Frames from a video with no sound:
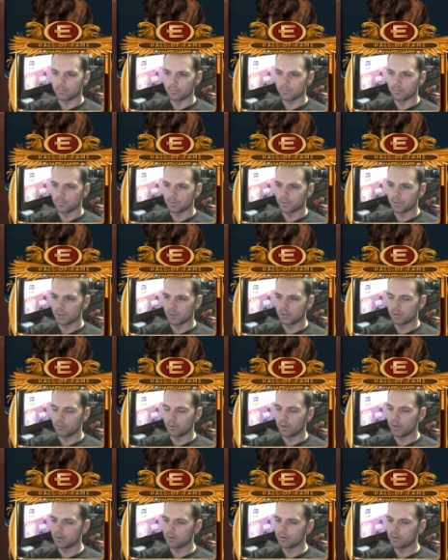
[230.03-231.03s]
It's not the
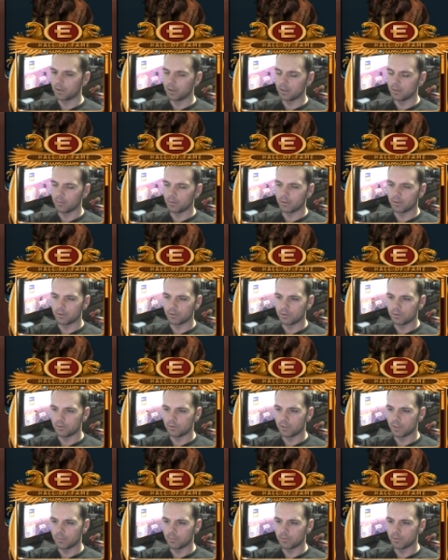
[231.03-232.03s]
regular Daikiba. There's two
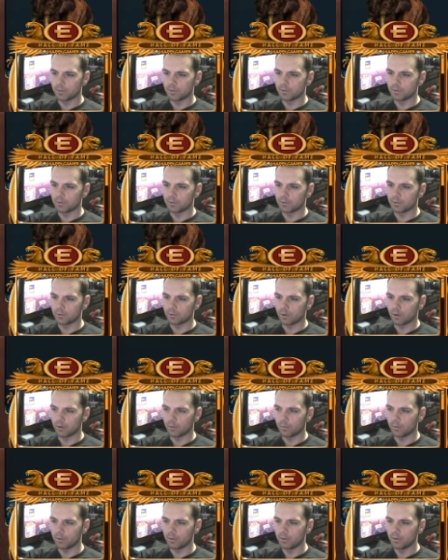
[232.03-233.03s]
types. This is the strong
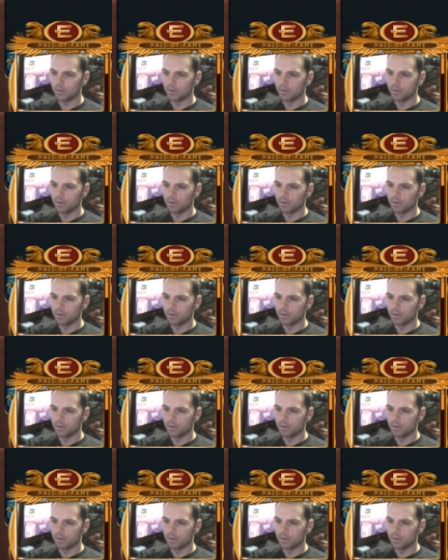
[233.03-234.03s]
one. The
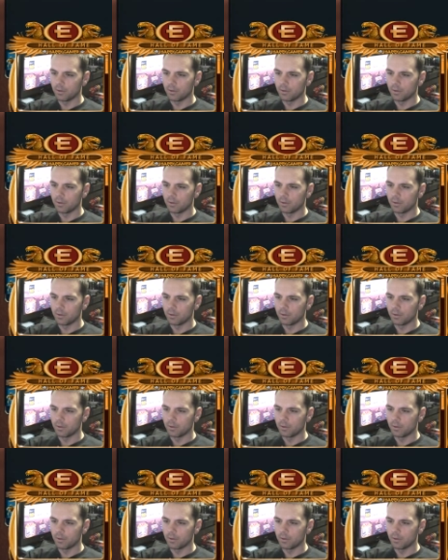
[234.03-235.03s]
strong one gives you a
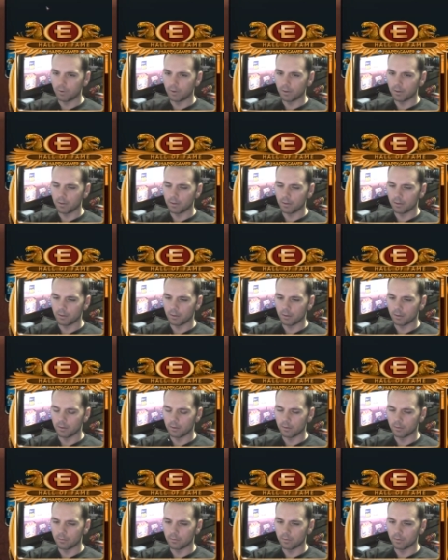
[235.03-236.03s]
passive effect
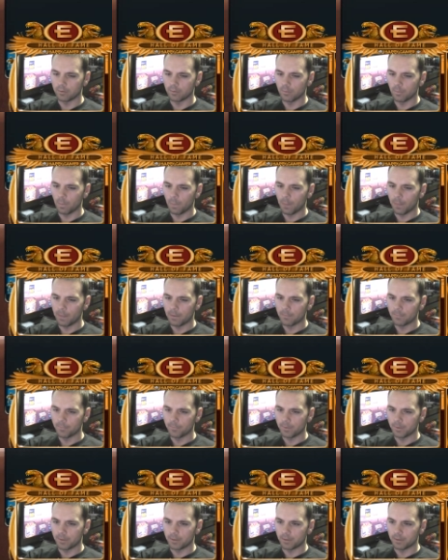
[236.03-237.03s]
of
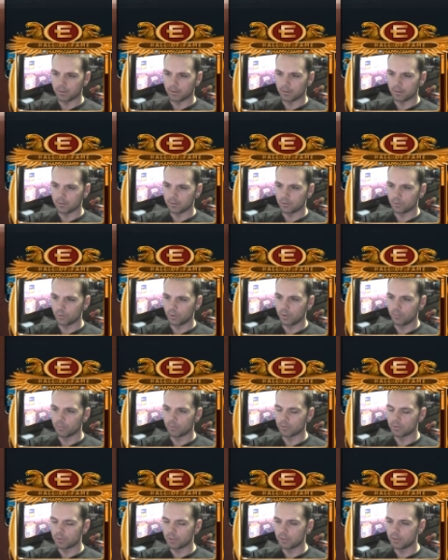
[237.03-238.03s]

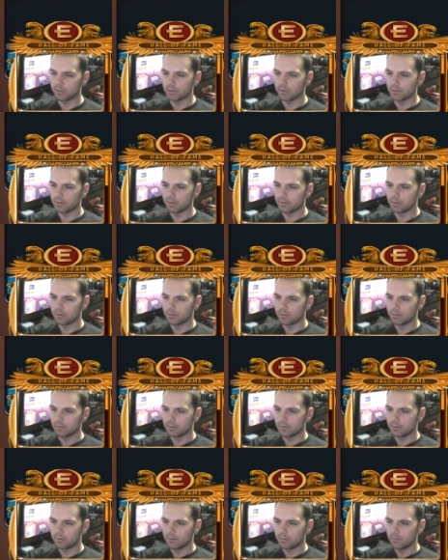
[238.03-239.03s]
20%
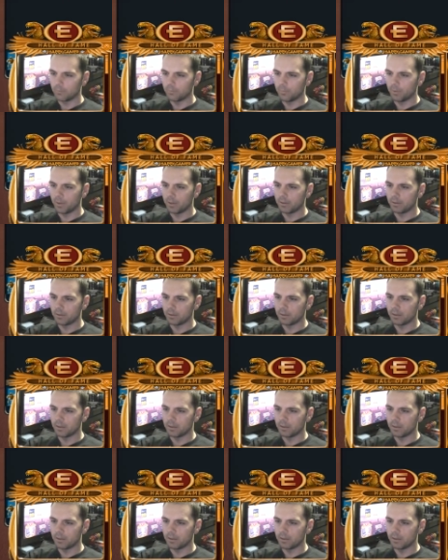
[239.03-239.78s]
pet and